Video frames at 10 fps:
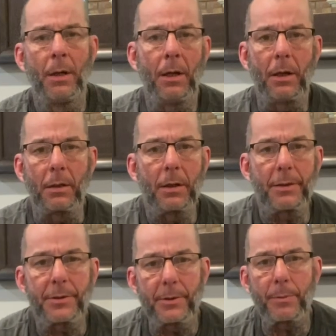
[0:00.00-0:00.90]
and cut
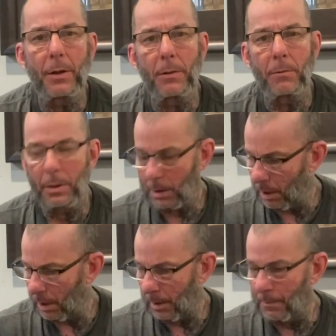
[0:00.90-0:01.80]
to the part where
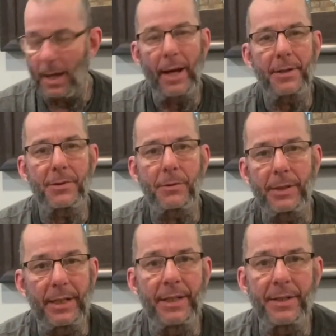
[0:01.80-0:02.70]
I'm
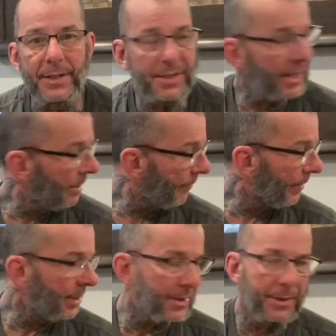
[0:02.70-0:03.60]
actually in the second
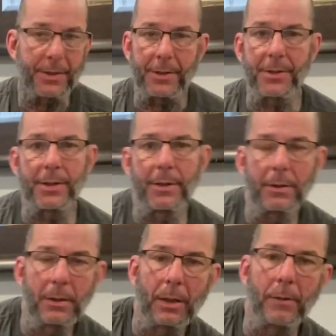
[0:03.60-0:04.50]
phase of this.
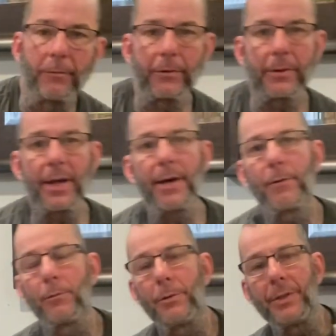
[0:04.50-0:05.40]
And for that,
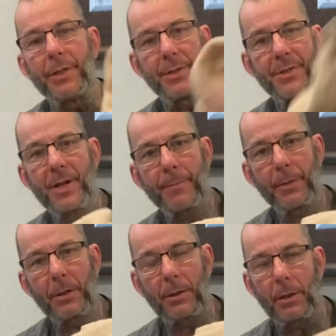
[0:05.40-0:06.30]
we'll need a
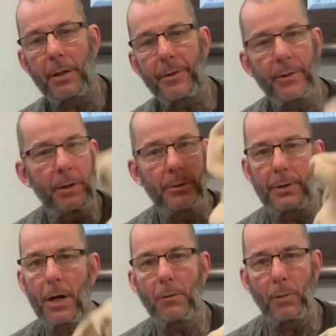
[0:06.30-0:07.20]
separate cloth,
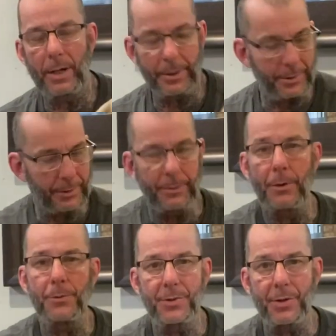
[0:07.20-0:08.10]
not wet,
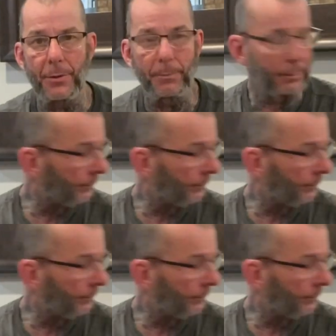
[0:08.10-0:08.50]
no soap.